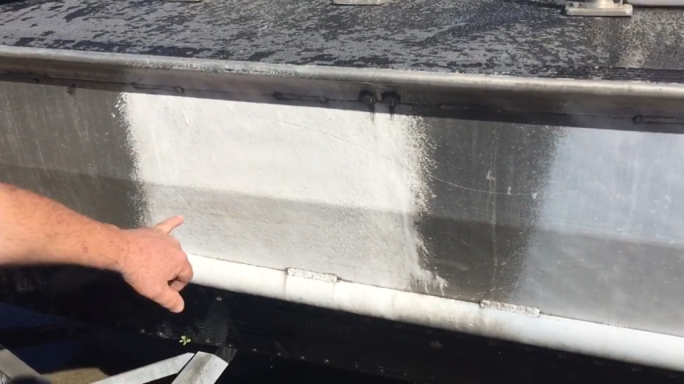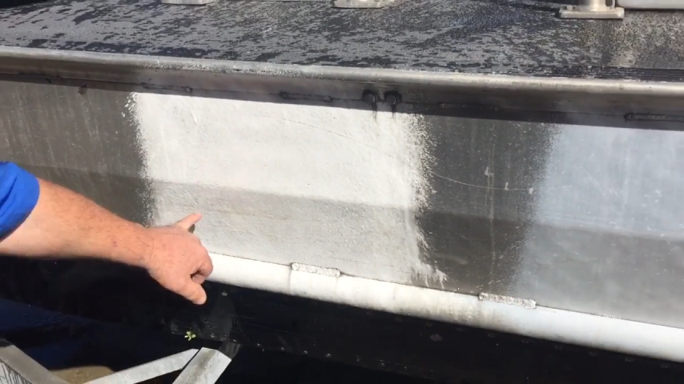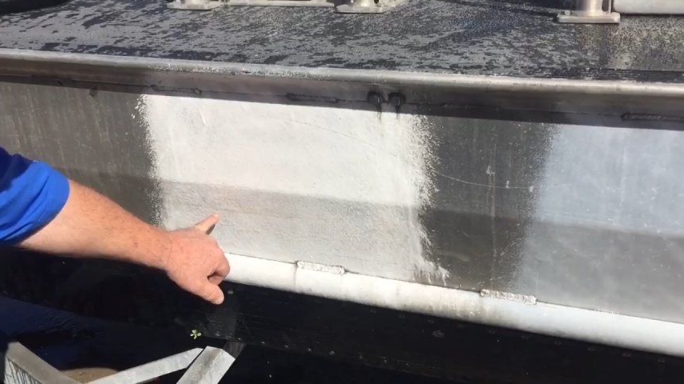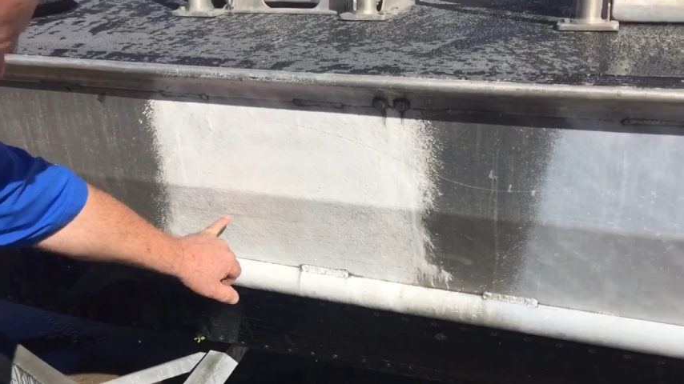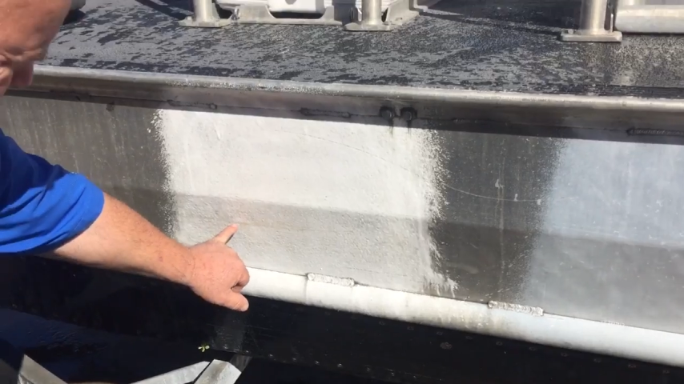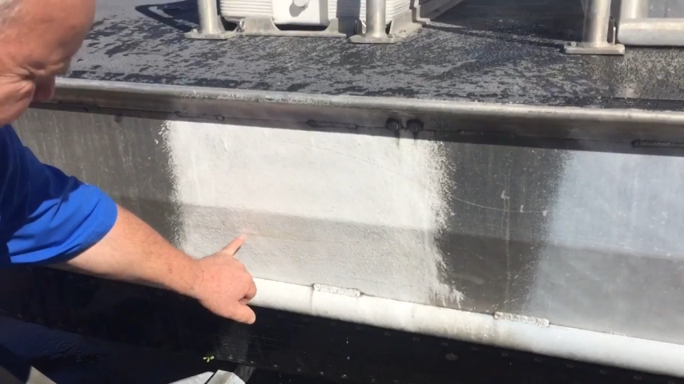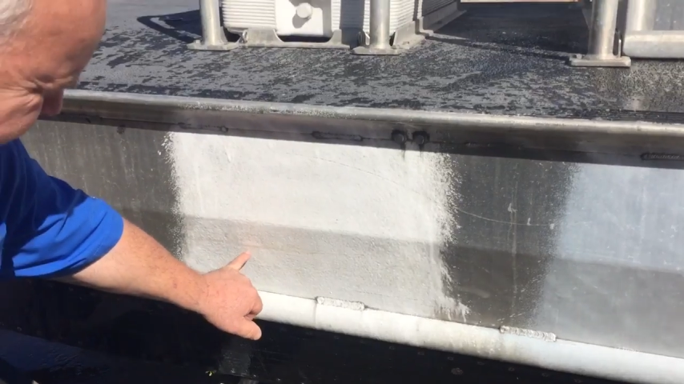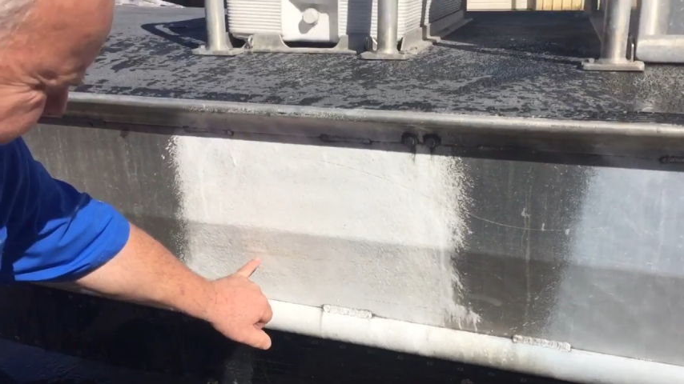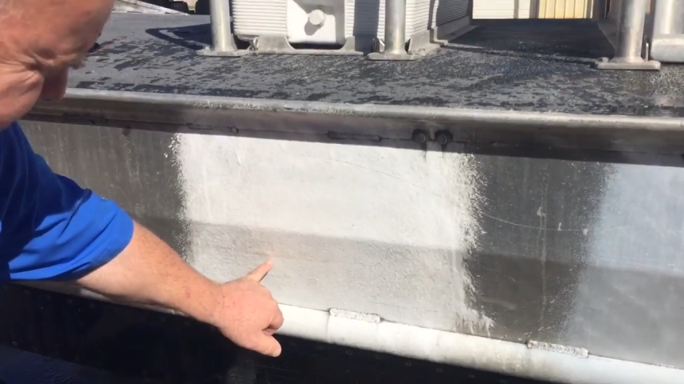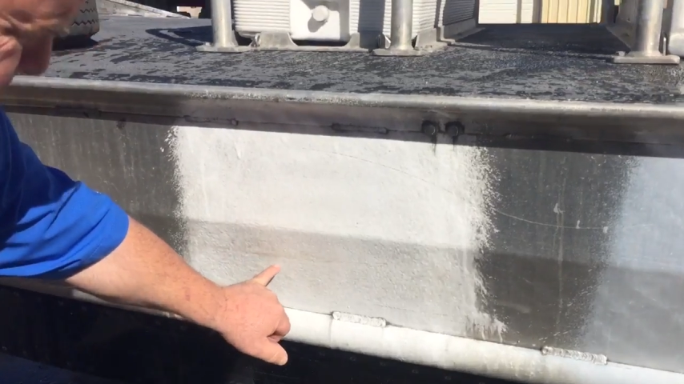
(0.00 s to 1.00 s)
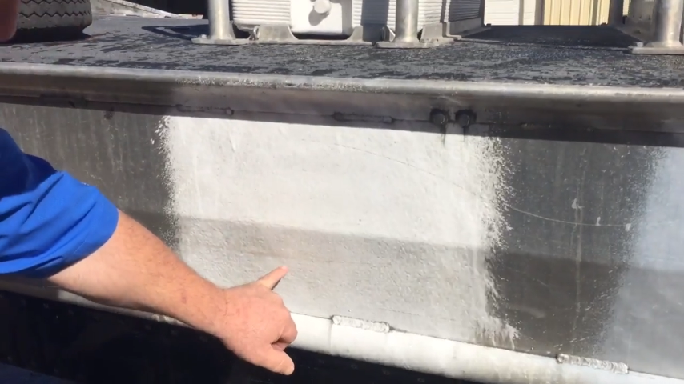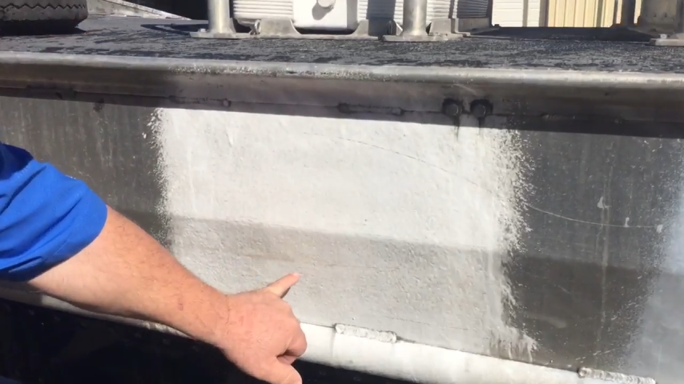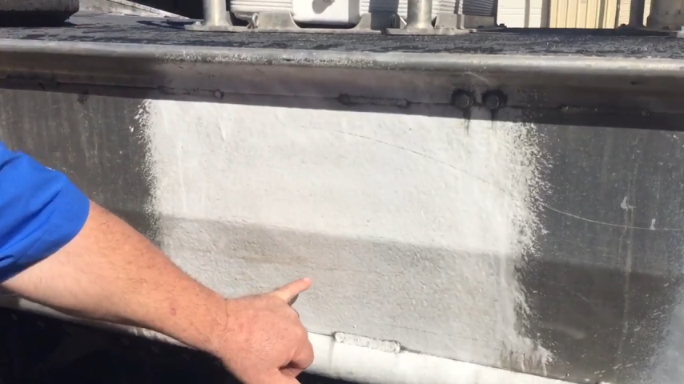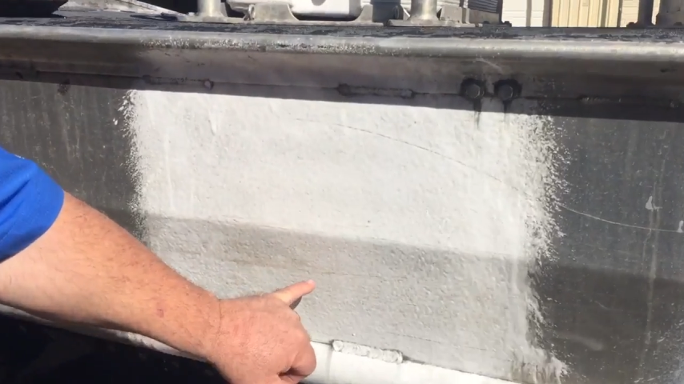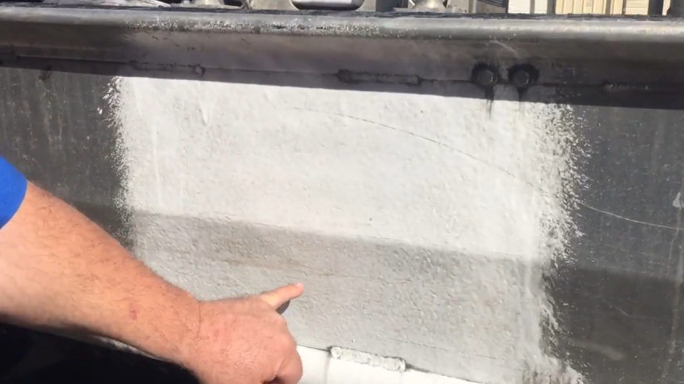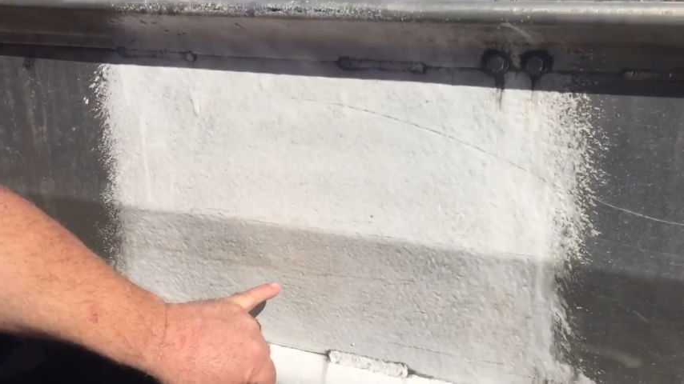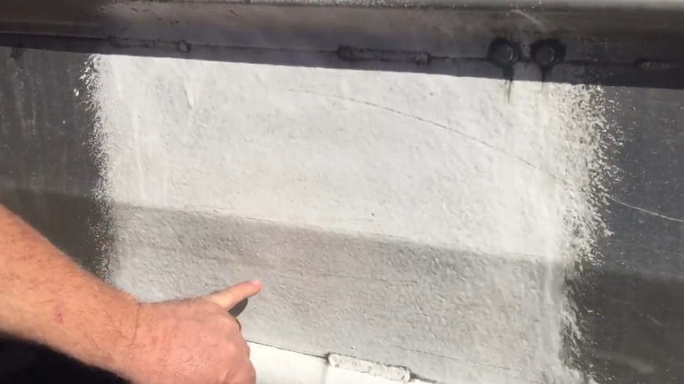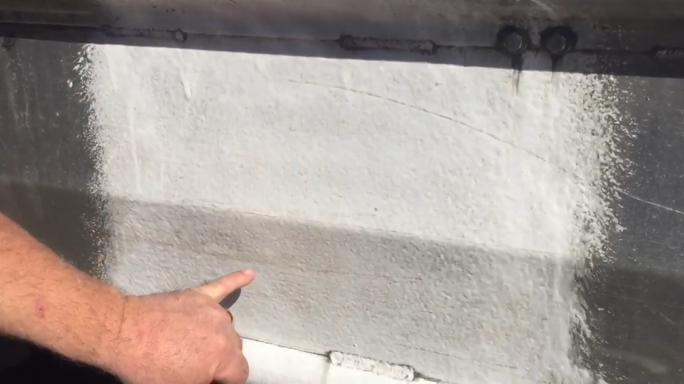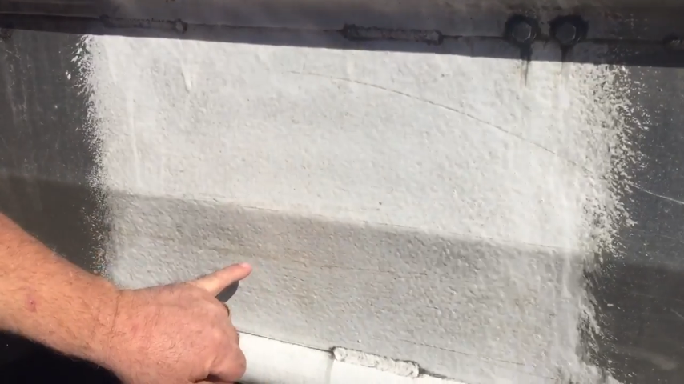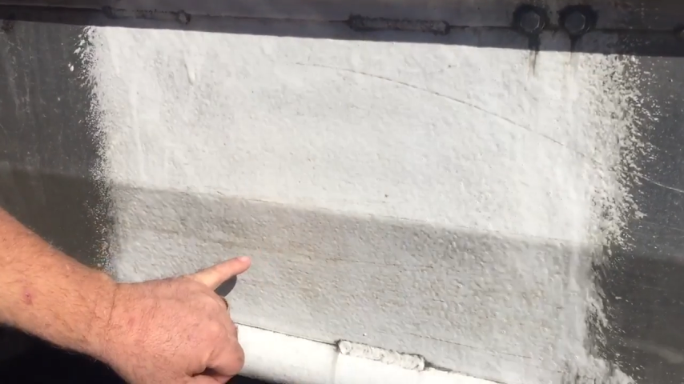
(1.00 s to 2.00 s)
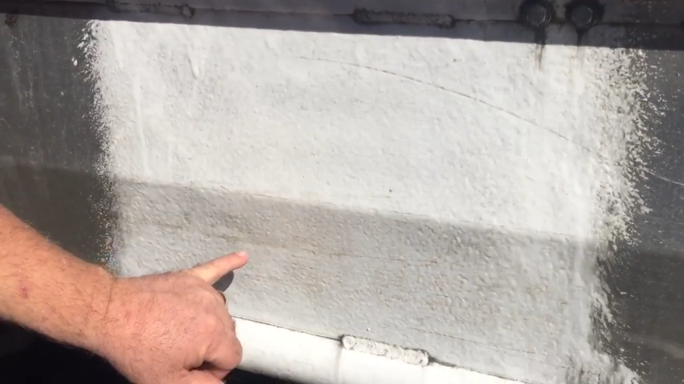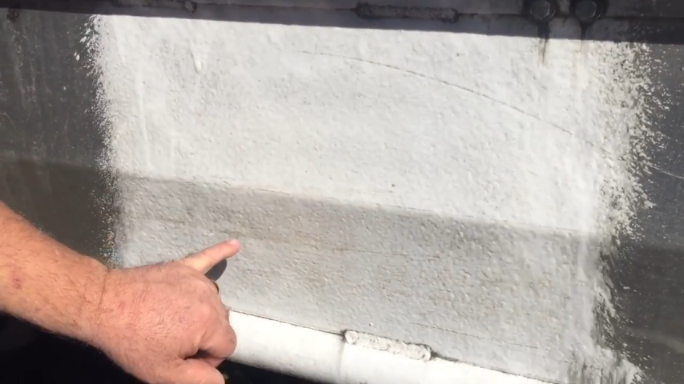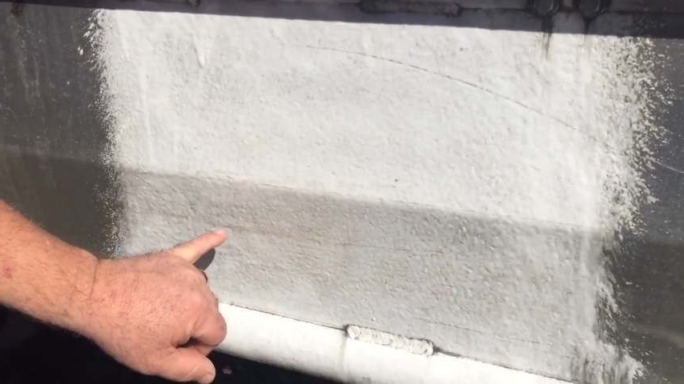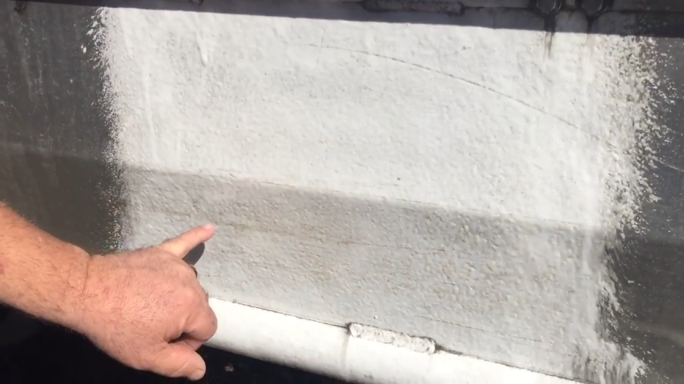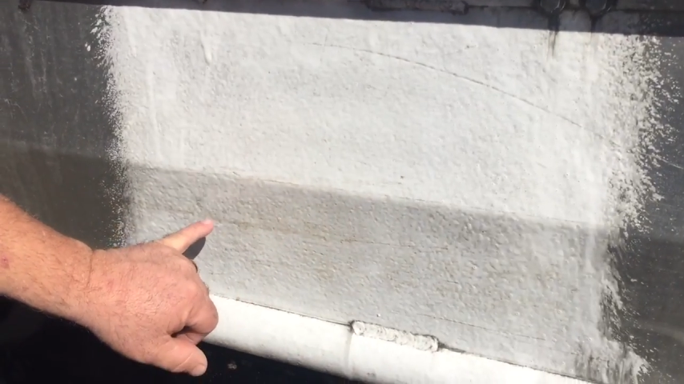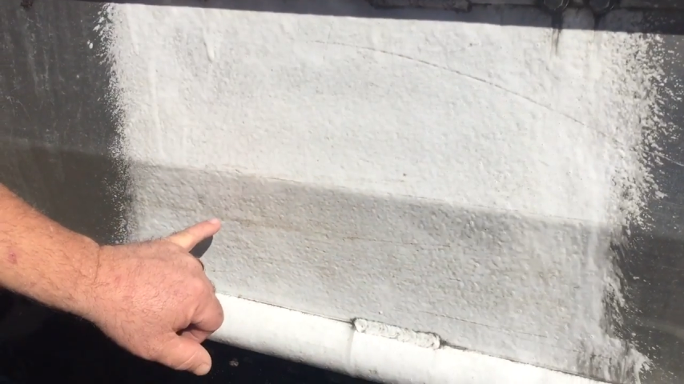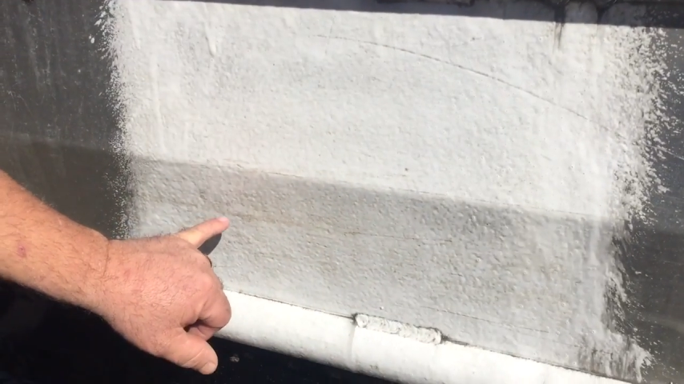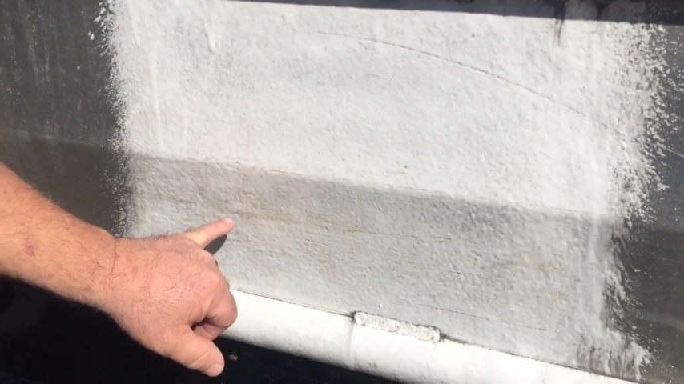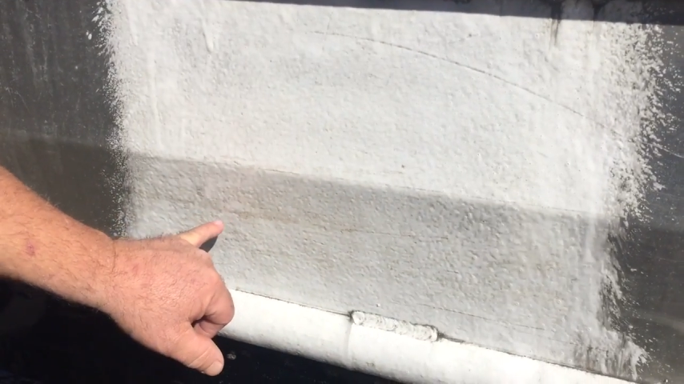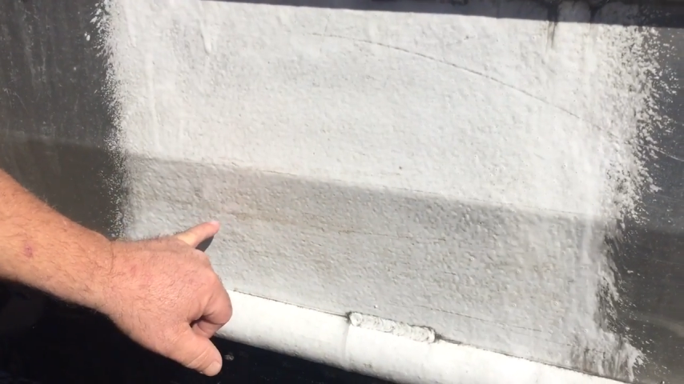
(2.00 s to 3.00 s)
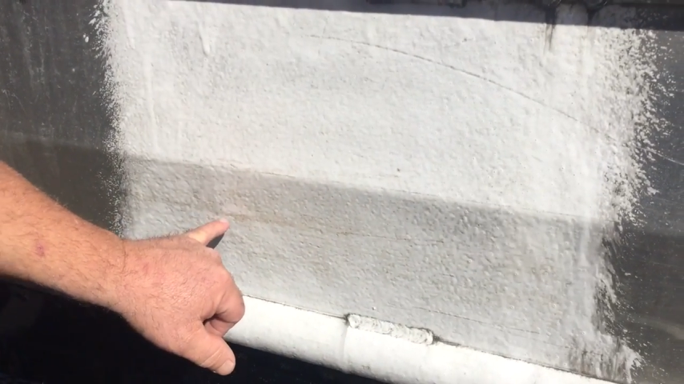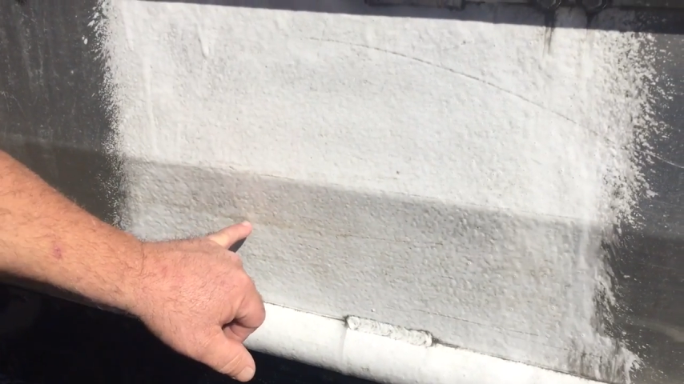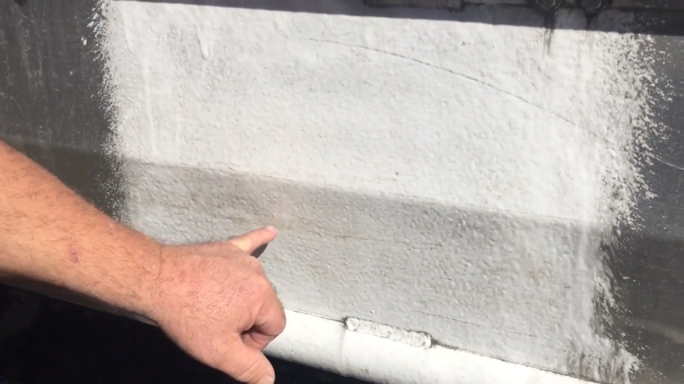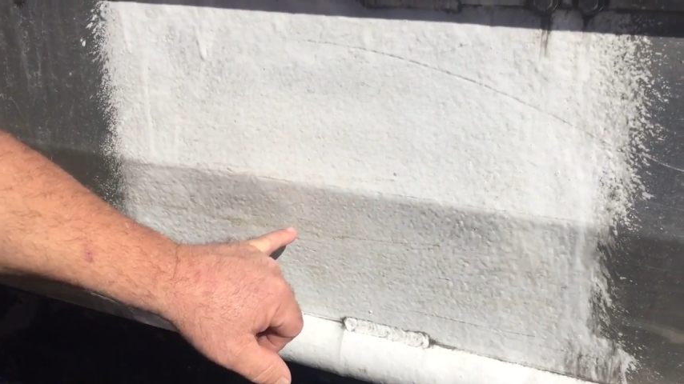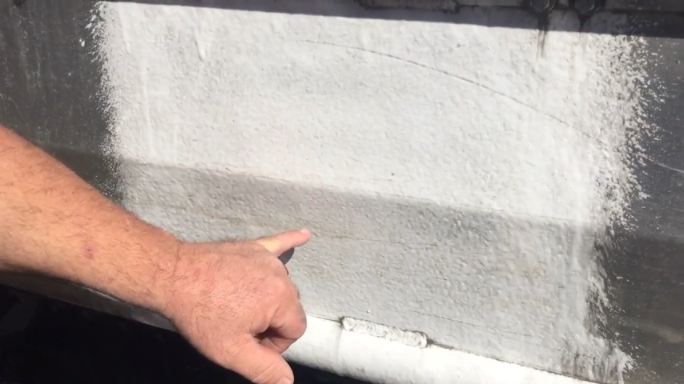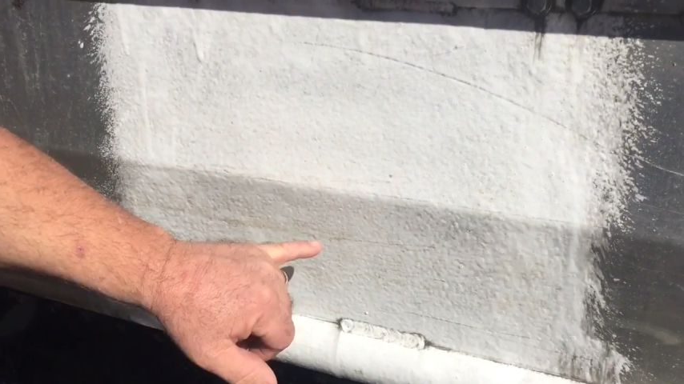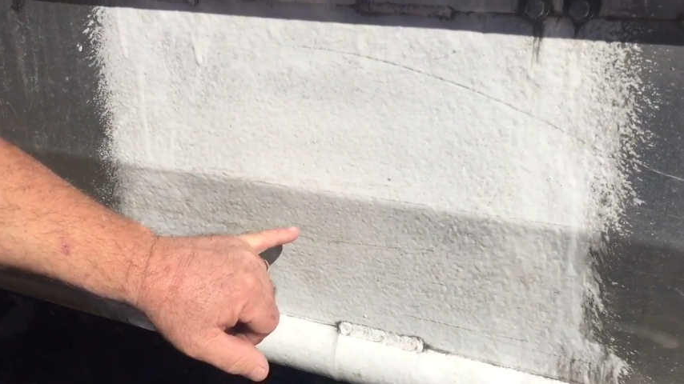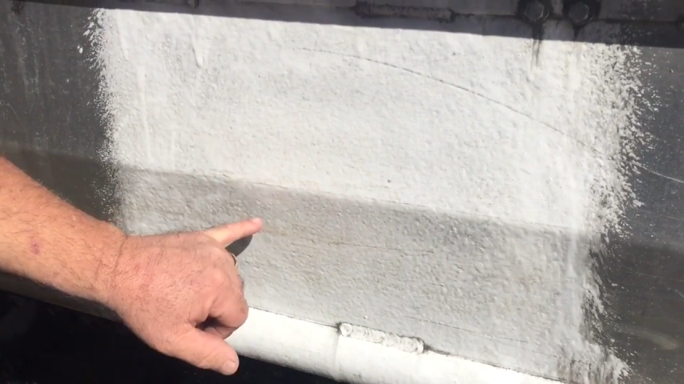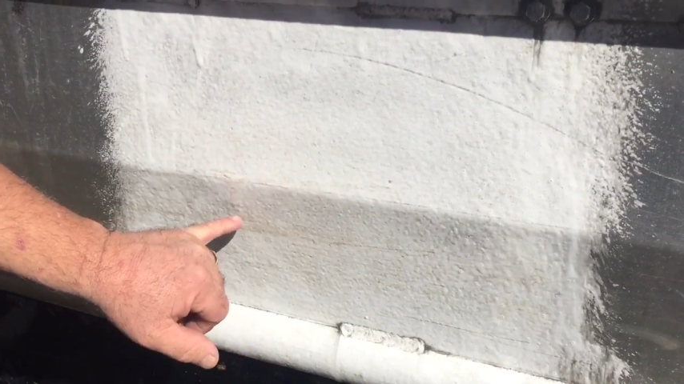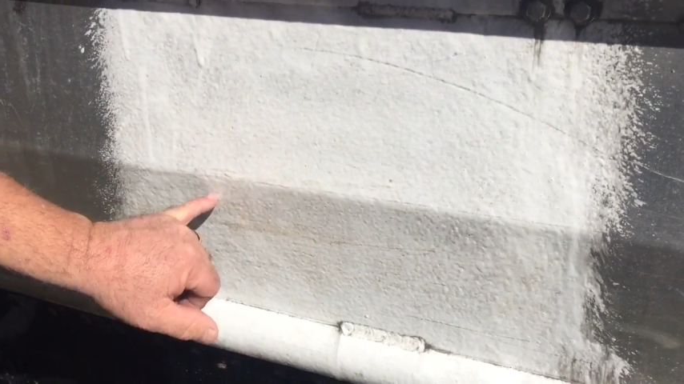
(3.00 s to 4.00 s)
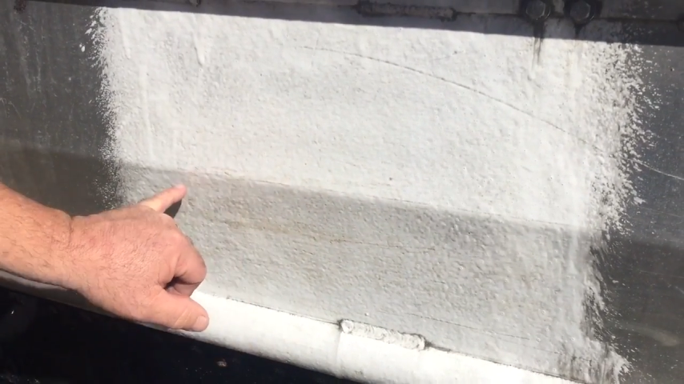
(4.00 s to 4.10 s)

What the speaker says: No face is visible, so there are no lips to read.